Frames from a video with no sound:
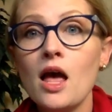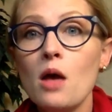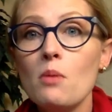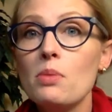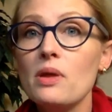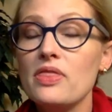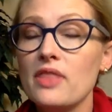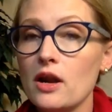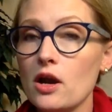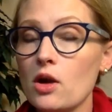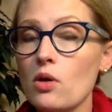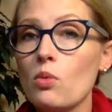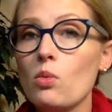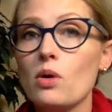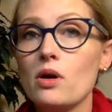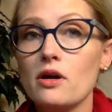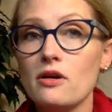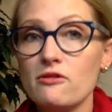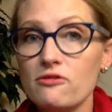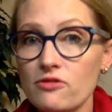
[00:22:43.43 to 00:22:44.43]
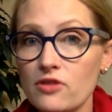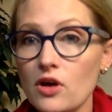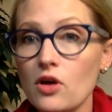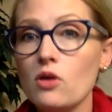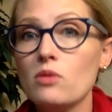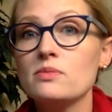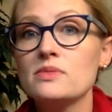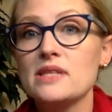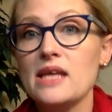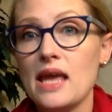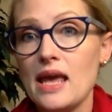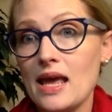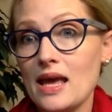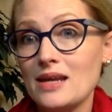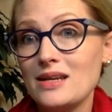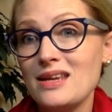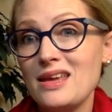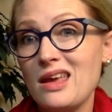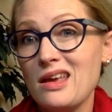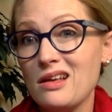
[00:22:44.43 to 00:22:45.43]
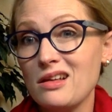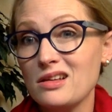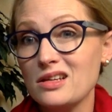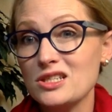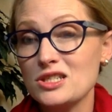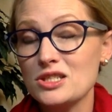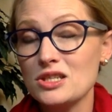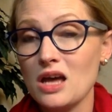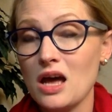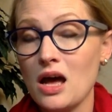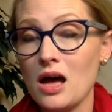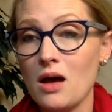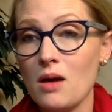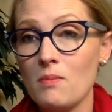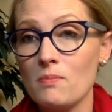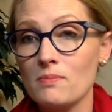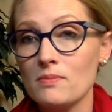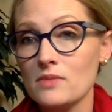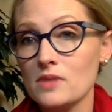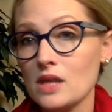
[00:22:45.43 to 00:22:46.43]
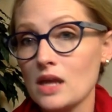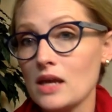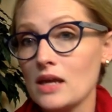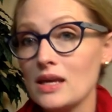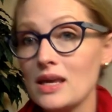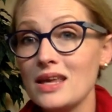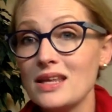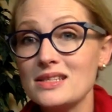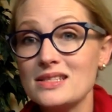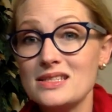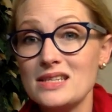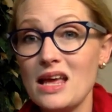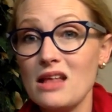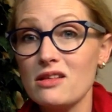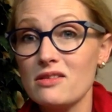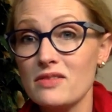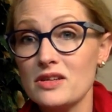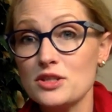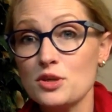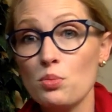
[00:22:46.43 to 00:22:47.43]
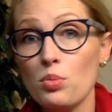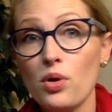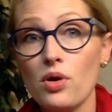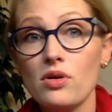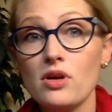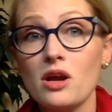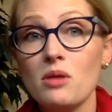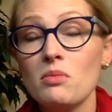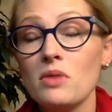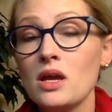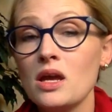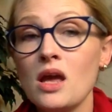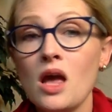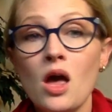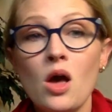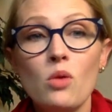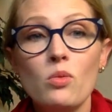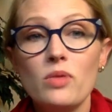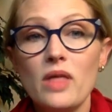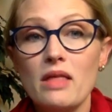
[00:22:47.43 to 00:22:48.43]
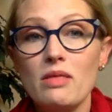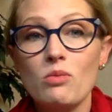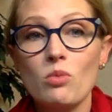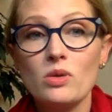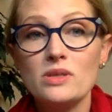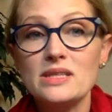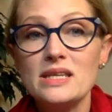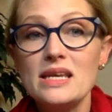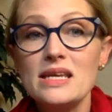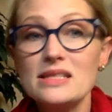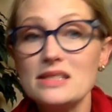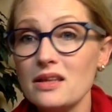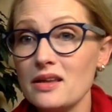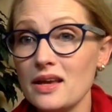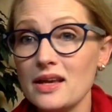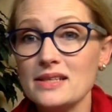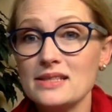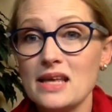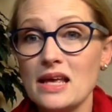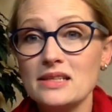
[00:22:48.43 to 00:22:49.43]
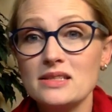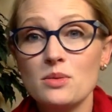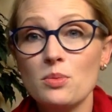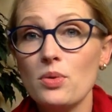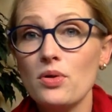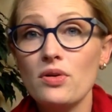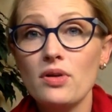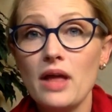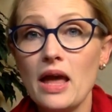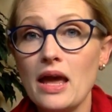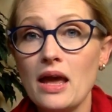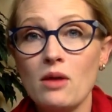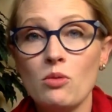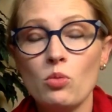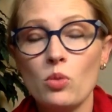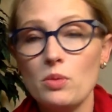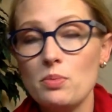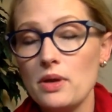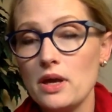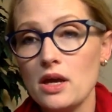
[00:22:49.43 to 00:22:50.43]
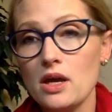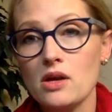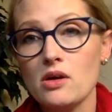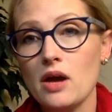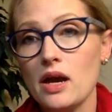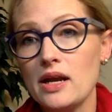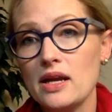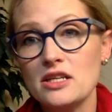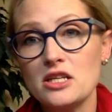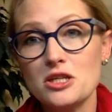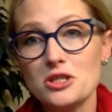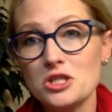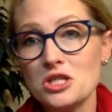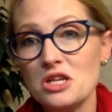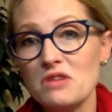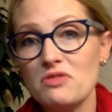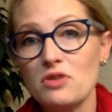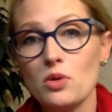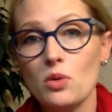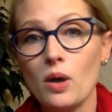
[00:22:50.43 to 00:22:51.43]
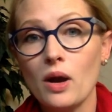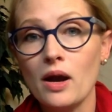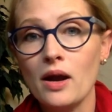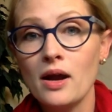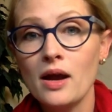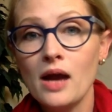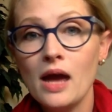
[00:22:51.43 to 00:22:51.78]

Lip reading: but there were films and English kids television programming that was easily accessible and would be a great addition if you were